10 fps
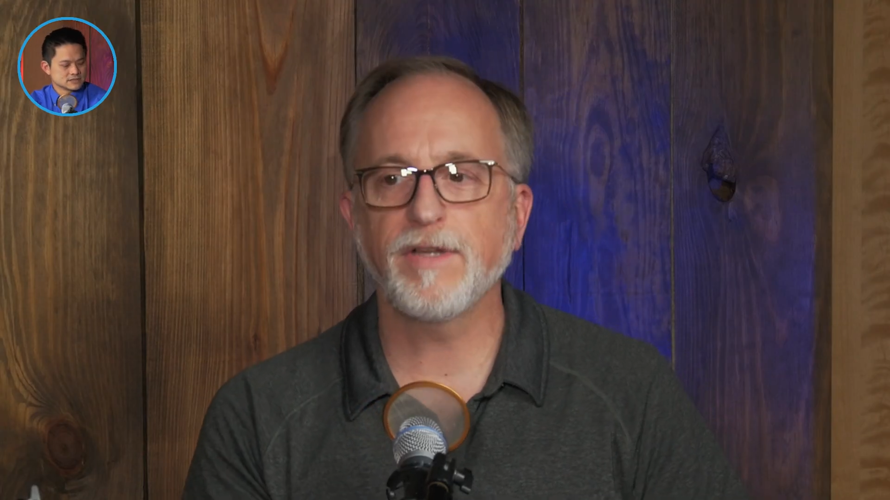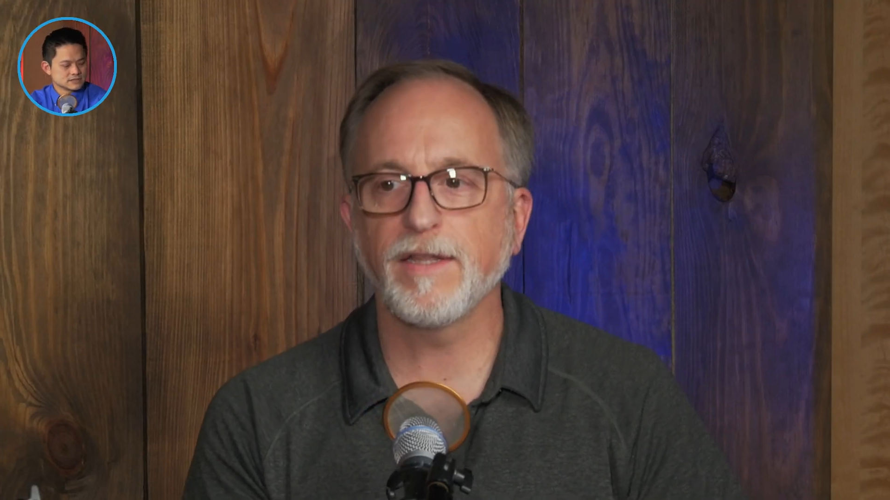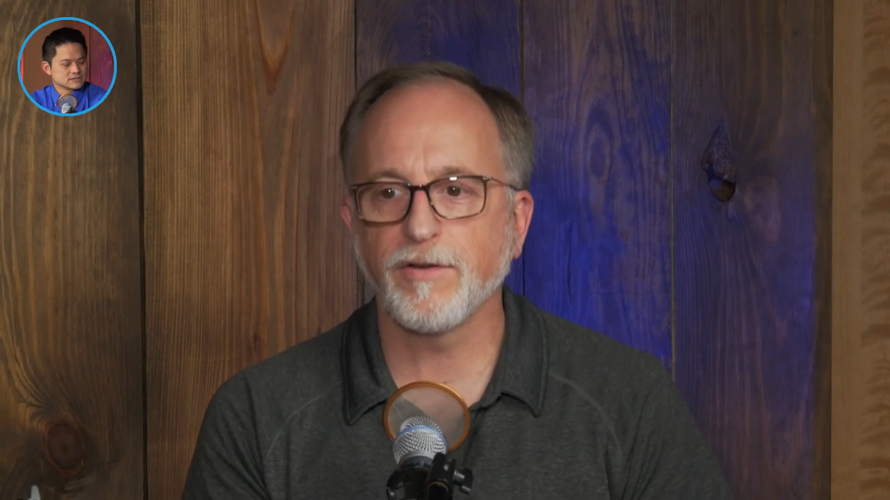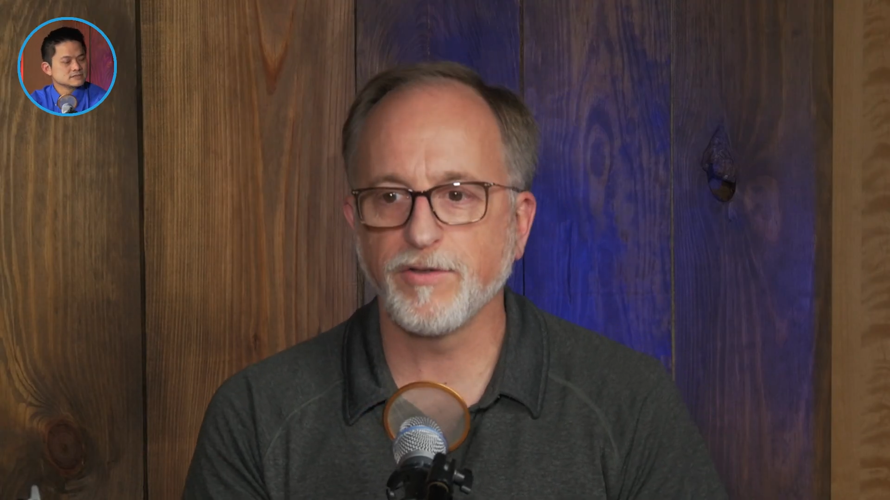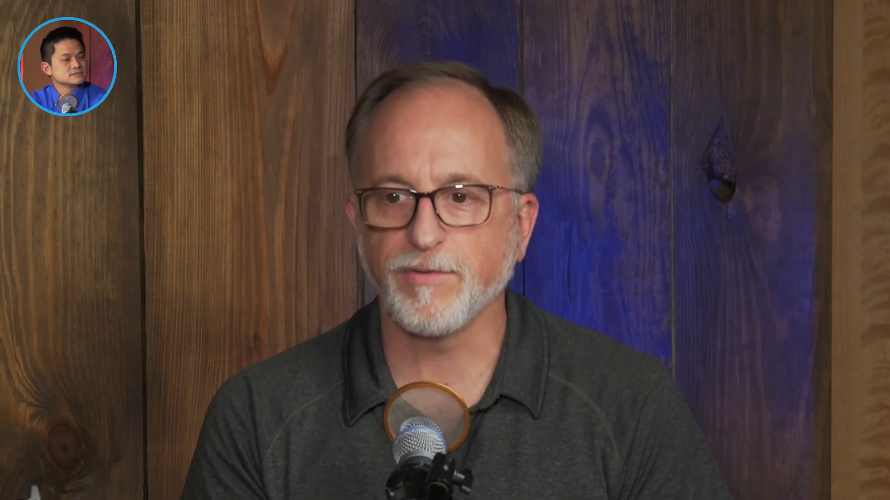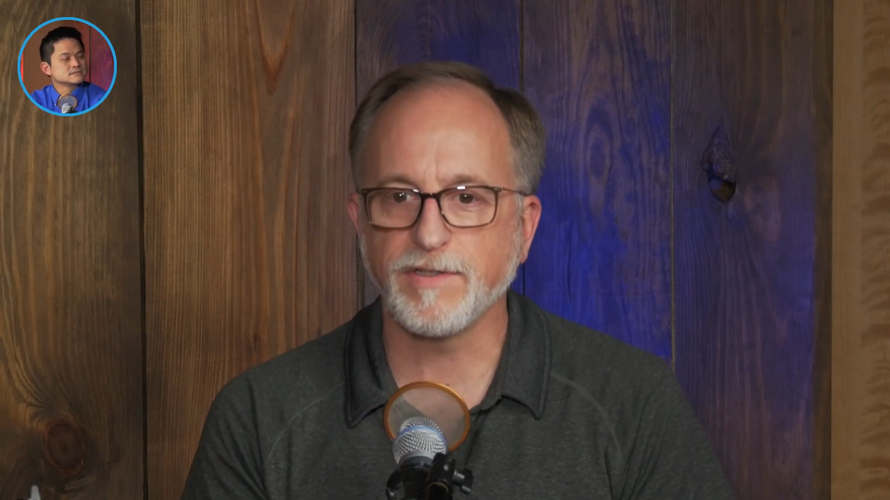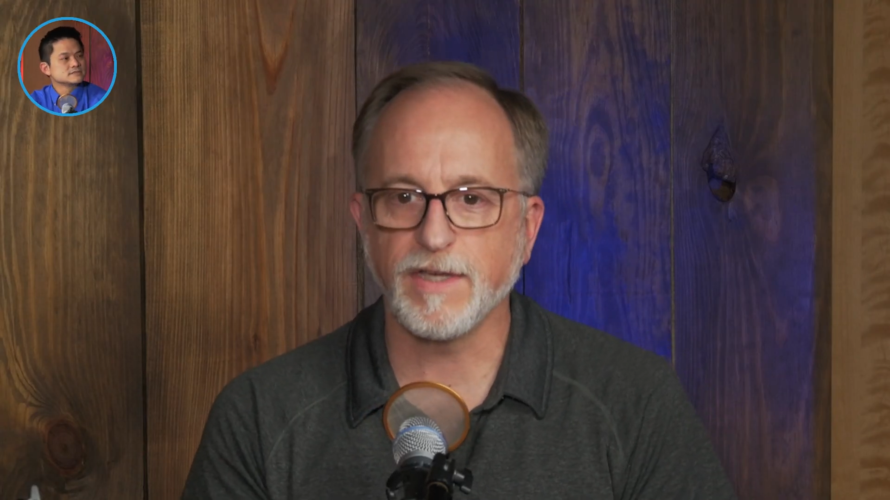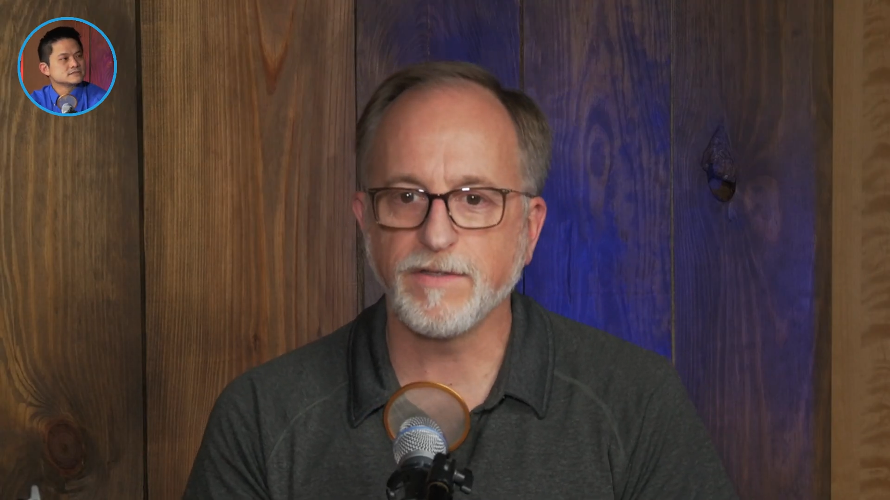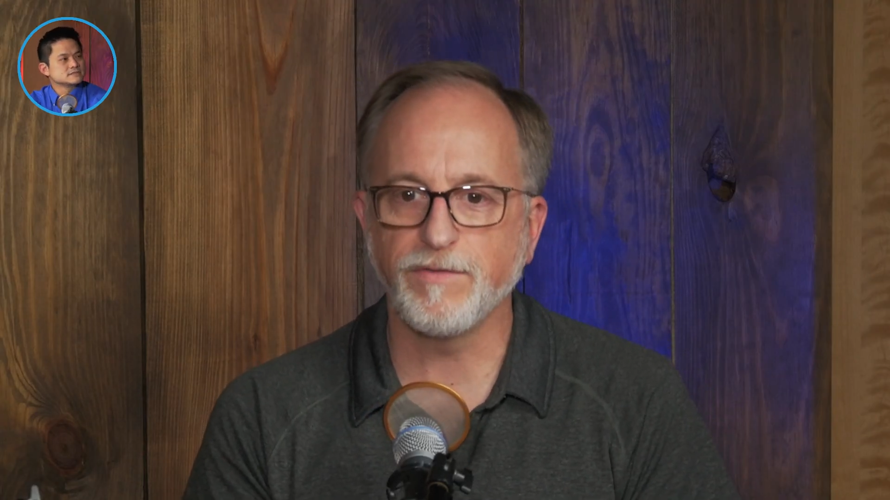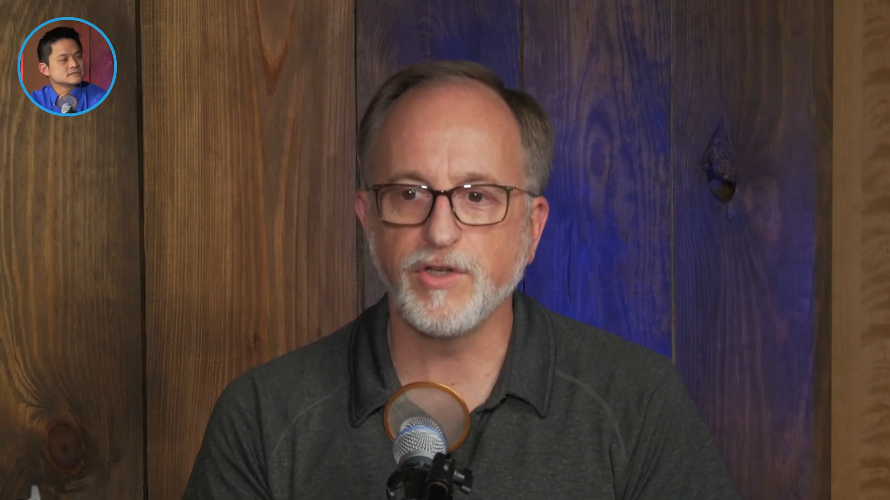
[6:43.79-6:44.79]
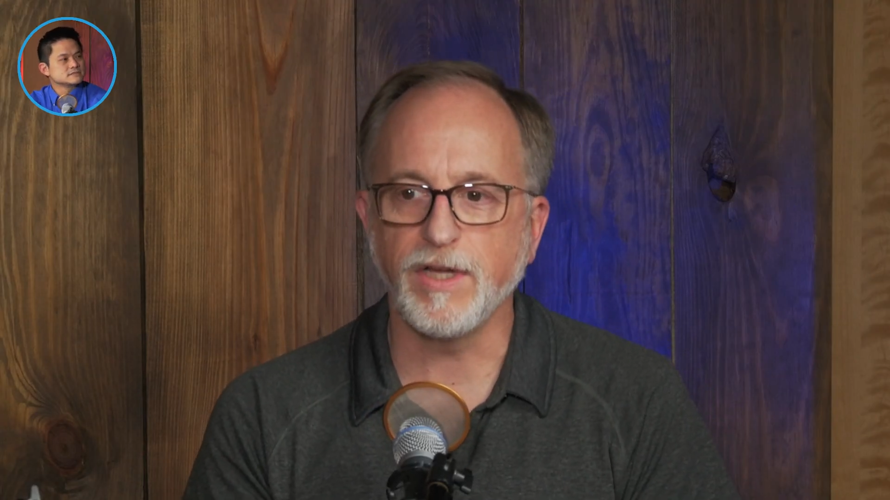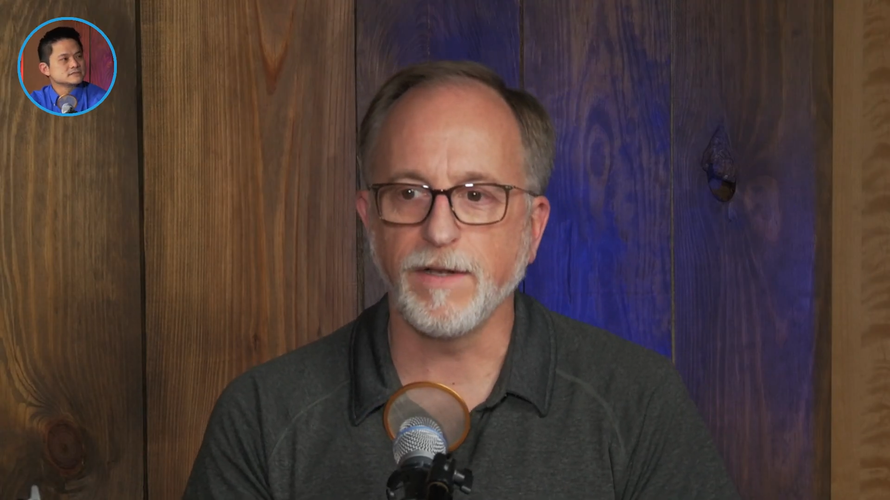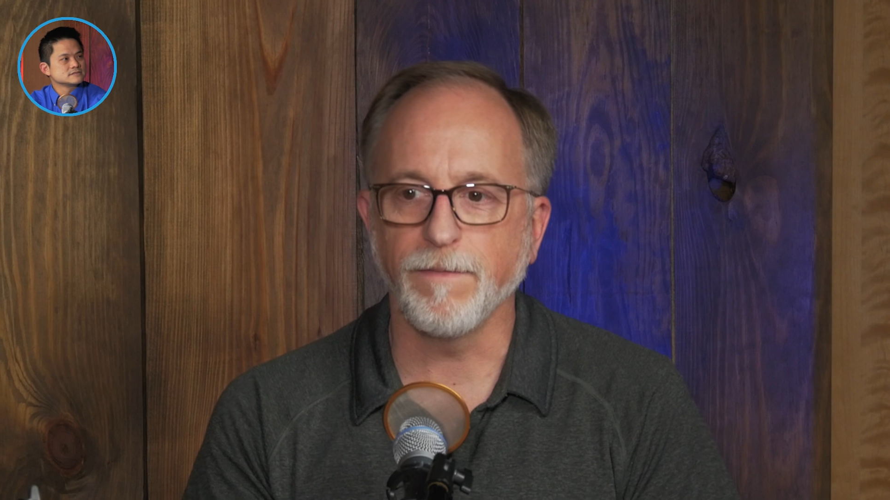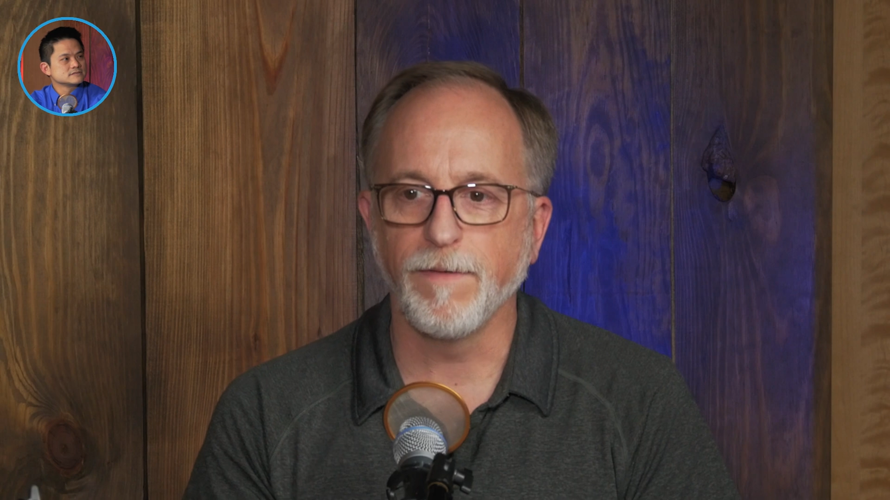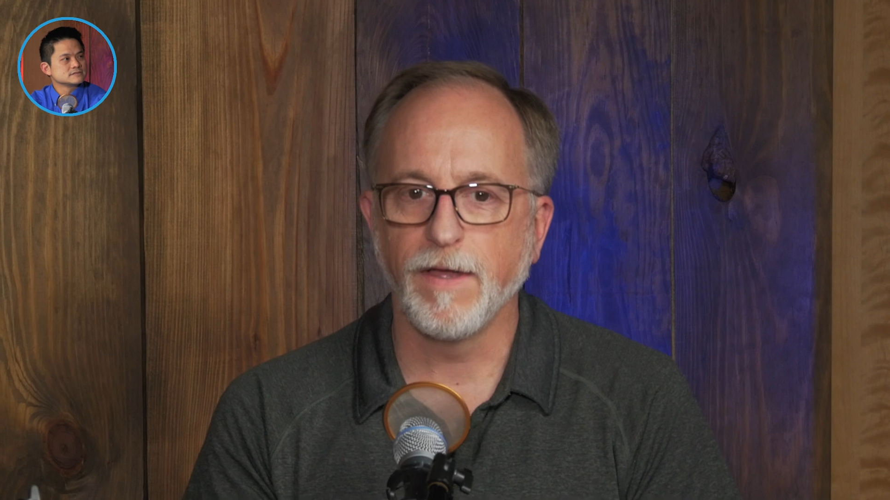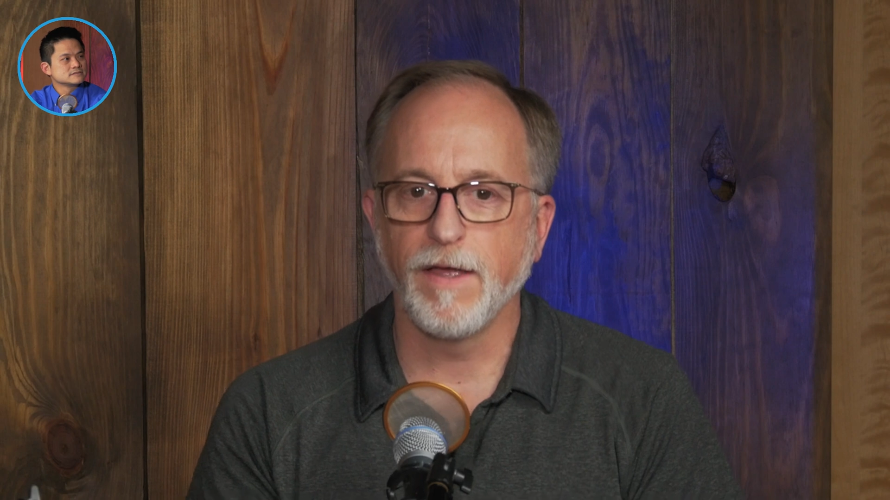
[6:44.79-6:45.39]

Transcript: that there's a recessive gene